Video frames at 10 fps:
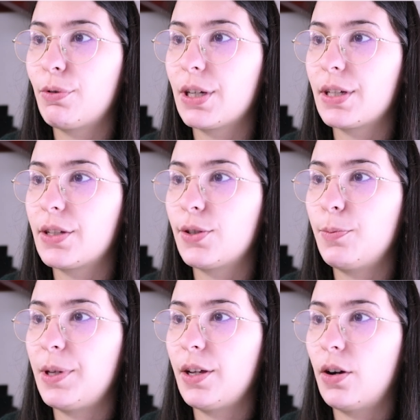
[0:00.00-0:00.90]
want it
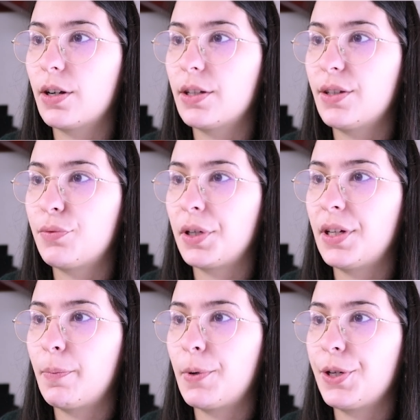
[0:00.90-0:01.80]
to be on a
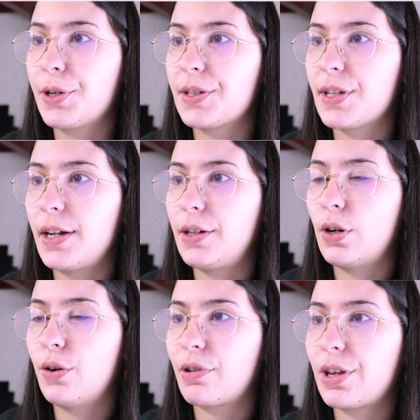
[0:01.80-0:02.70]
different number, you can set it
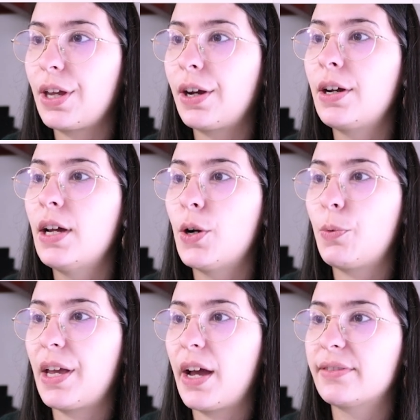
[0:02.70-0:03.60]
over here.
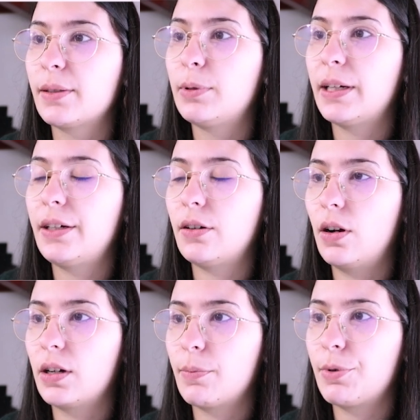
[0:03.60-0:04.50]
We have the blade
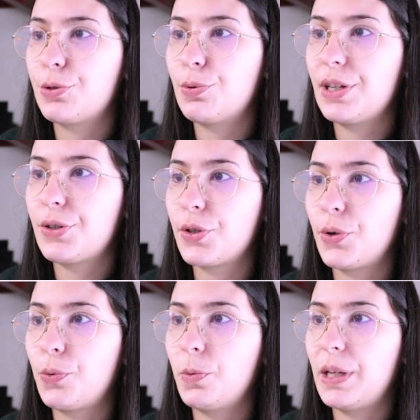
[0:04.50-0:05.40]
on number 3,
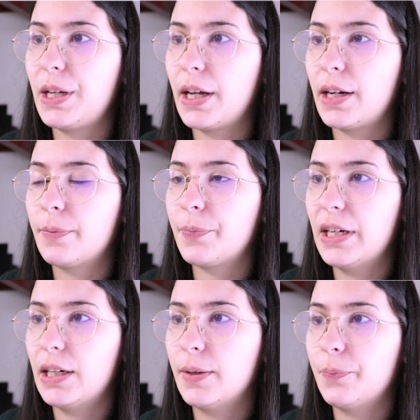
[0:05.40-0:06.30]
so we can
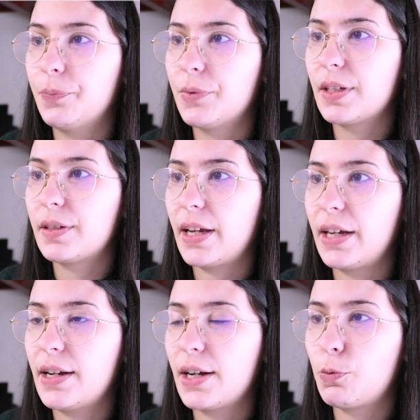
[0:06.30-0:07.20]

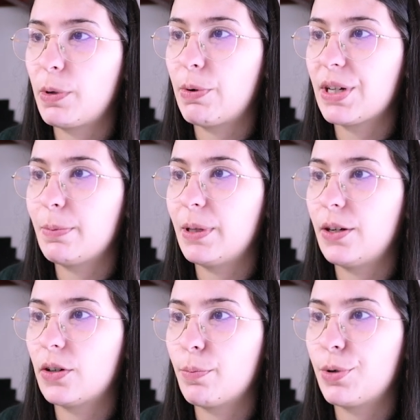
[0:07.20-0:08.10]
say that we want the
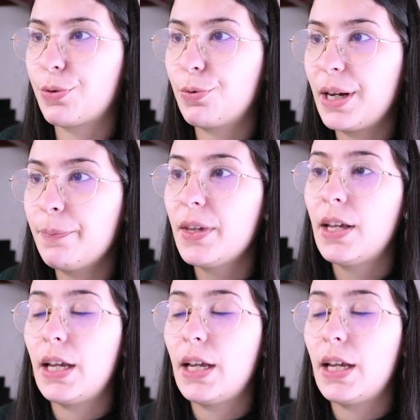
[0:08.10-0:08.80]
blade on number 3.